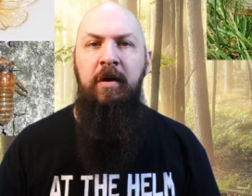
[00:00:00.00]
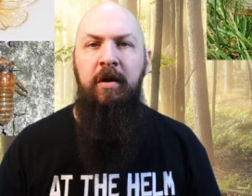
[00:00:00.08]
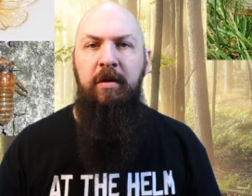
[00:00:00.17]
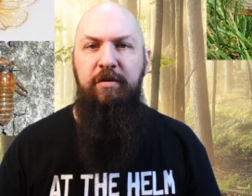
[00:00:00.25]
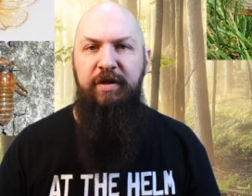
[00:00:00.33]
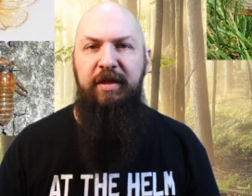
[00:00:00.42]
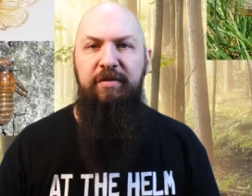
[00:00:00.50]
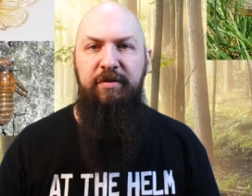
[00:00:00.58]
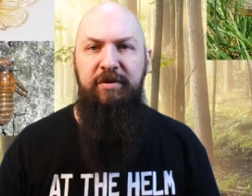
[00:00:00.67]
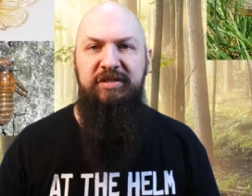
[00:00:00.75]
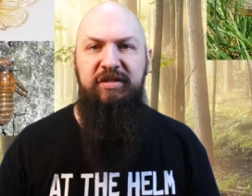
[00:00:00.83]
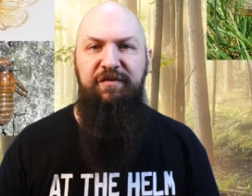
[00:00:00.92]
Then
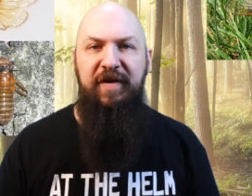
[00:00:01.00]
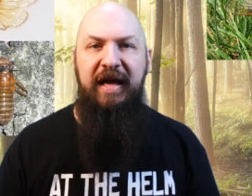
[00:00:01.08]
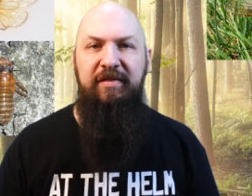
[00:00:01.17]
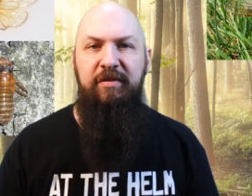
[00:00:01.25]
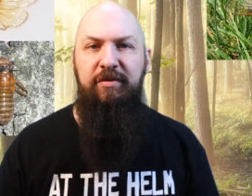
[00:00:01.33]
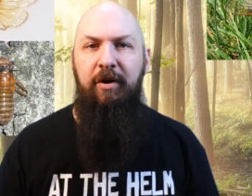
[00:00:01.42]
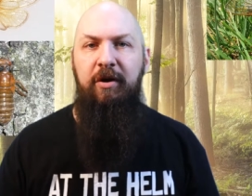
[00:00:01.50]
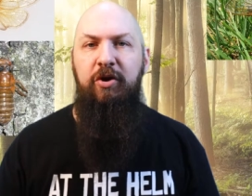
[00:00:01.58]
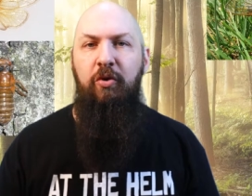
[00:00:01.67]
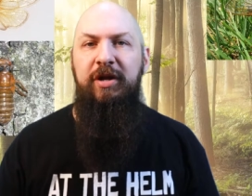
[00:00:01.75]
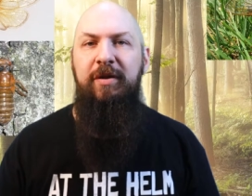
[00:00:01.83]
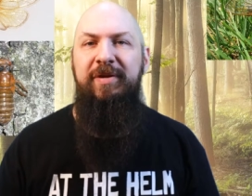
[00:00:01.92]
there is the fact that there are
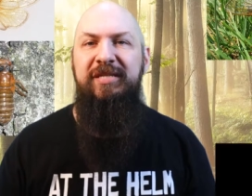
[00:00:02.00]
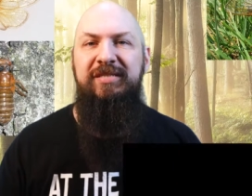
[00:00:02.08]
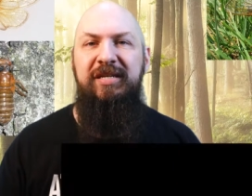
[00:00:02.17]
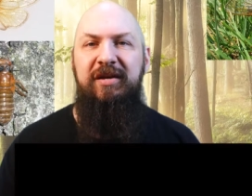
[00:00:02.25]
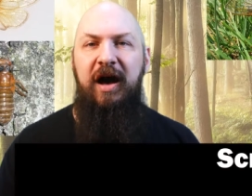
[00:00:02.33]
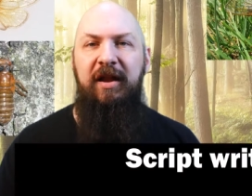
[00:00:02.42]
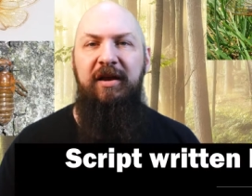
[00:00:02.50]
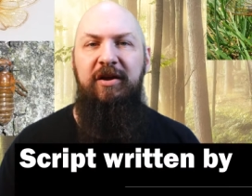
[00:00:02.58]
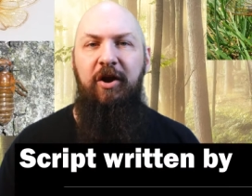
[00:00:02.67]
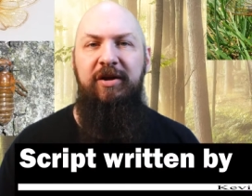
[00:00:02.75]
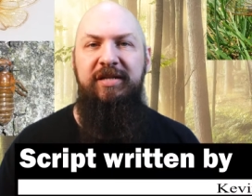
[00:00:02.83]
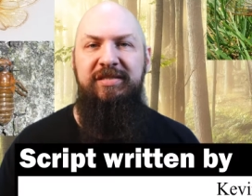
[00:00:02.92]
going to be cicada
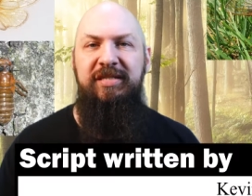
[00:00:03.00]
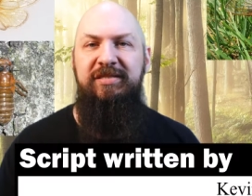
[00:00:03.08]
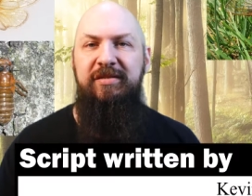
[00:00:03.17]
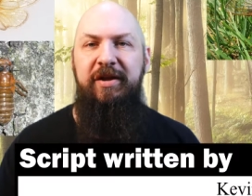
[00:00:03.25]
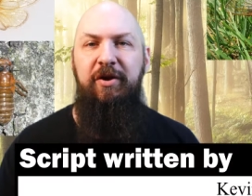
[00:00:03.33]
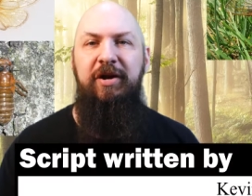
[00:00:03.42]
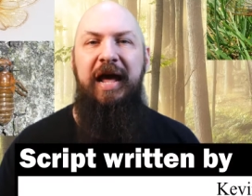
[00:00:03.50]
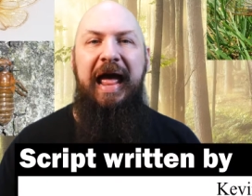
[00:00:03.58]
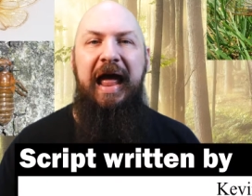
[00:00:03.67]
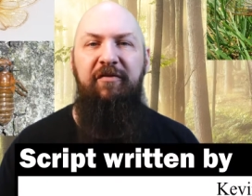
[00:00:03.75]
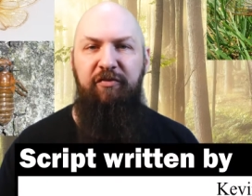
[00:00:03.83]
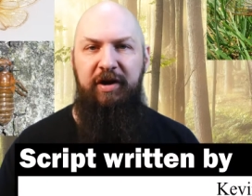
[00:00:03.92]
carcasses littered
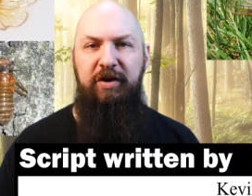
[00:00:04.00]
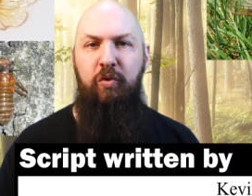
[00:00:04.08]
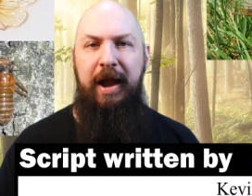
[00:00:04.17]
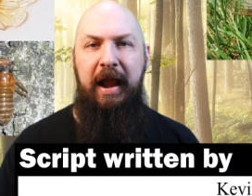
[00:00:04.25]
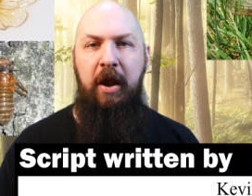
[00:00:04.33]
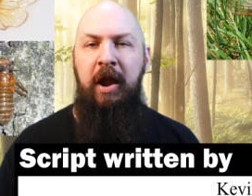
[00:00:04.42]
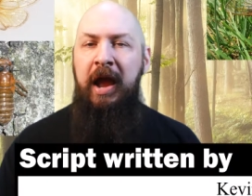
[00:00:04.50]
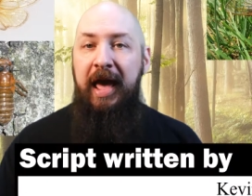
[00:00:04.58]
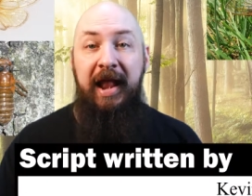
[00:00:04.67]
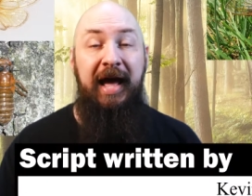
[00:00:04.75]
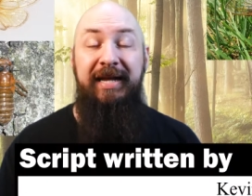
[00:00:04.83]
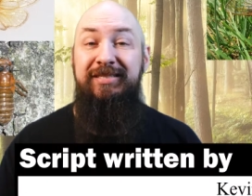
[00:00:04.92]
everywhere,
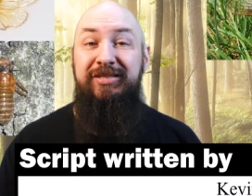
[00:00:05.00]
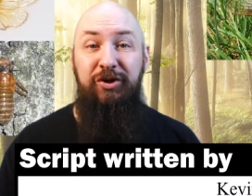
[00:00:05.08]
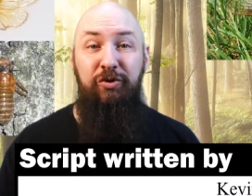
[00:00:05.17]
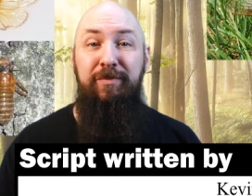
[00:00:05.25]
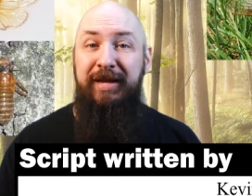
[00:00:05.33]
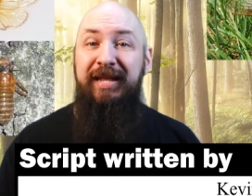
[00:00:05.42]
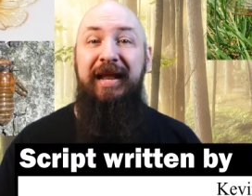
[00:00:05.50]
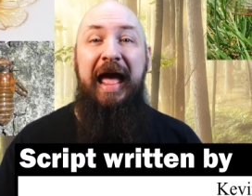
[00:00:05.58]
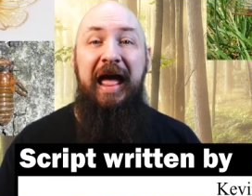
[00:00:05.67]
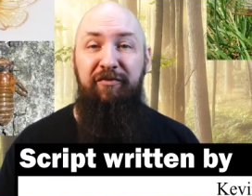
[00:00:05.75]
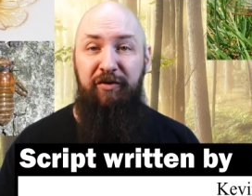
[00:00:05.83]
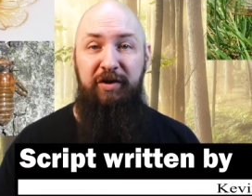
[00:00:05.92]
and I do mean
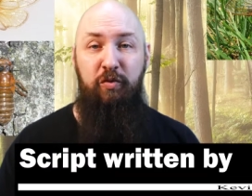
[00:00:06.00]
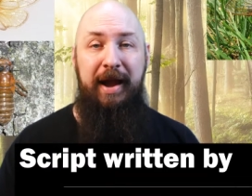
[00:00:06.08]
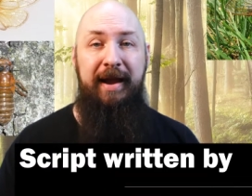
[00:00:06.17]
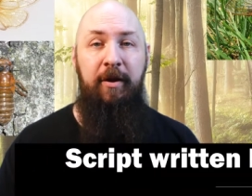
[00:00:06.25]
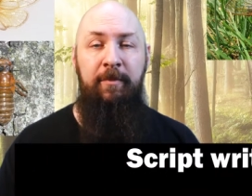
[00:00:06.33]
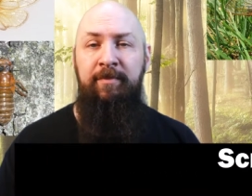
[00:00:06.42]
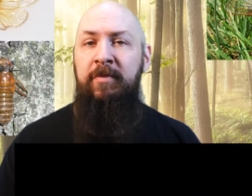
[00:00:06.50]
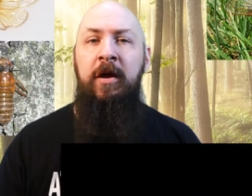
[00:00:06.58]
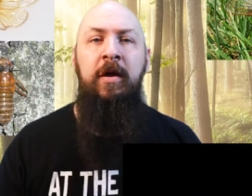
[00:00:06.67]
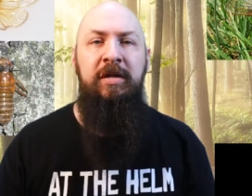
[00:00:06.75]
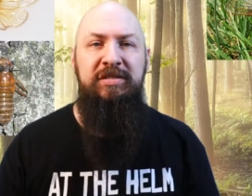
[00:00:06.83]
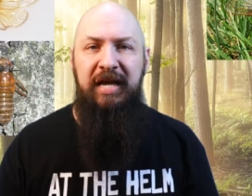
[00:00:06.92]
everywhere.
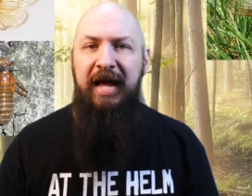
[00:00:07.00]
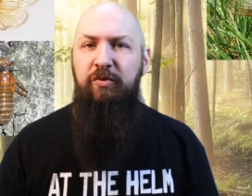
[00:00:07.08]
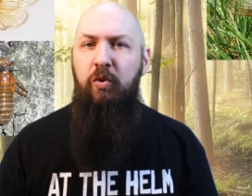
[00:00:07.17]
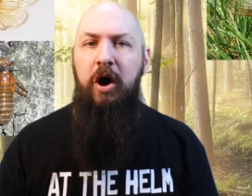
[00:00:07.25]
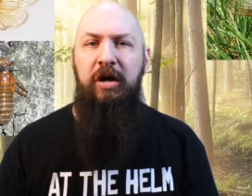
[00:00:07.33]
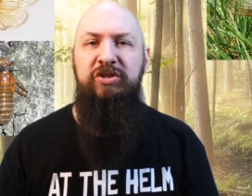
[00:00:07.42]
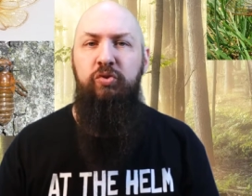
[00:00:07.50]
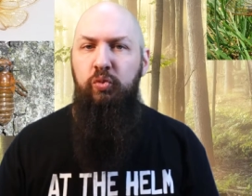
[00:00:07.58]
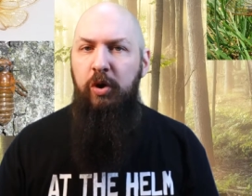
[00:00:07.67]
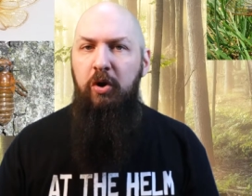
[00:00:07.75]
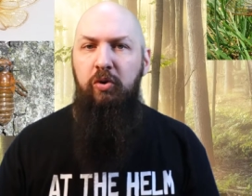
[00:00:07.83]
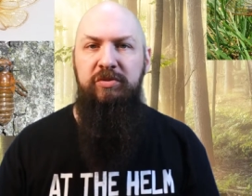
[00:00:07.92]
Sidewalks,
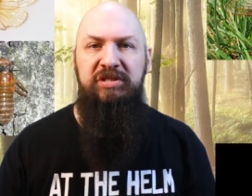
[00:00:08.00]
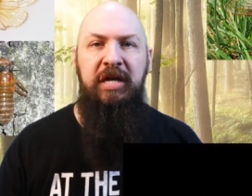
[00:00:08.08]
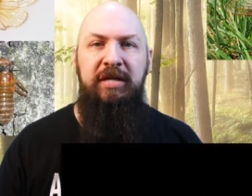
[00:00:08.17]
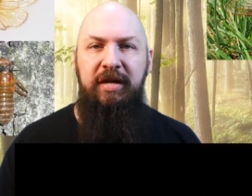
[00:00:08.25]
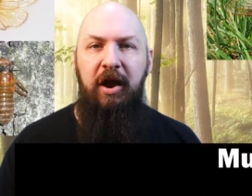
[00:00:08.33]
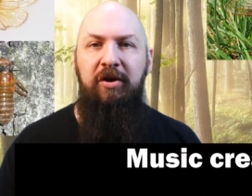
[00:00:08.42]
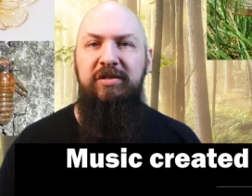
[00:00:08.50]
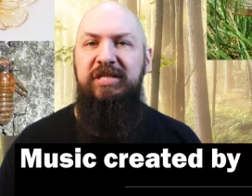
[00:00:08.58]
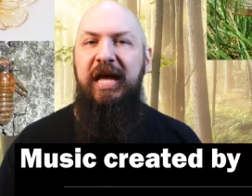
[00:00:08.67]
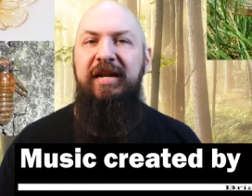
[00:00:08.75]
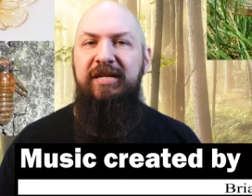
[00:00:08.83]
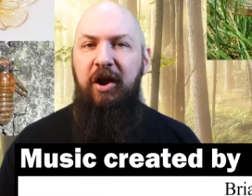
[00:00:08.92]
roads, yards,
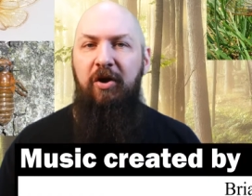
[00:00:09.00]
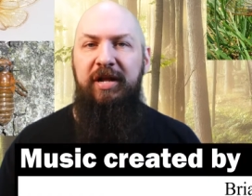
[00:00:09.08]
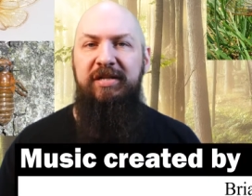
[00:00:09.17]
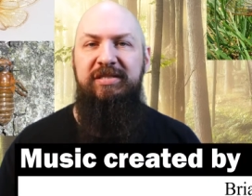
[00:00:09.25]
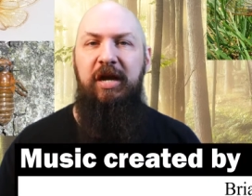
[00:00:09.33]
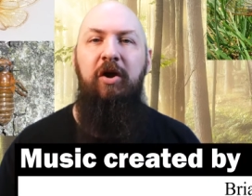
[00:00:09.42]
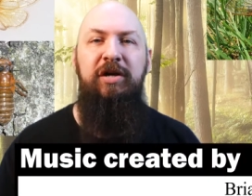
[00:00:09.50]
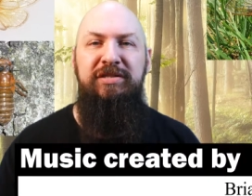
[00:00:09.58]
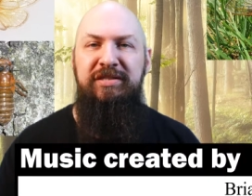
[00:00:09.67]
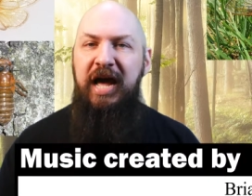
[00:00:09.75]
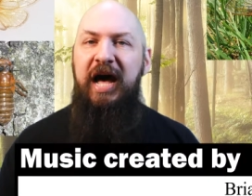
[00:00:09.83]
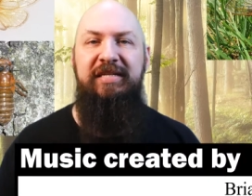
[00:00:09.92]
and gardens are
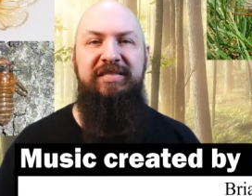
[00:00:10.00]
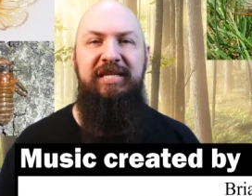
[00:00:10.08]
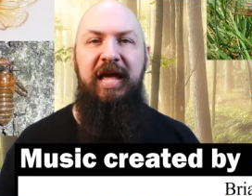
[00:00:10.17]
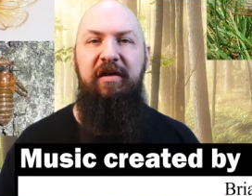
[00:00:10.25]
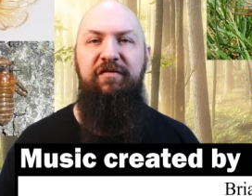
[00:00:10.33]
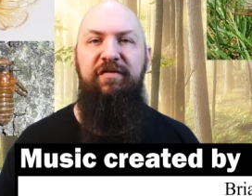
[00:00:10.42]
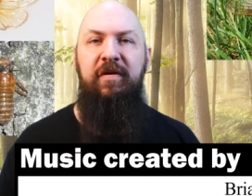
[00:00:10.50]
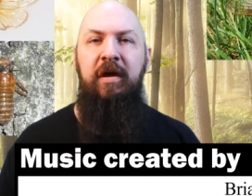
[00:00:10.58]
not safe.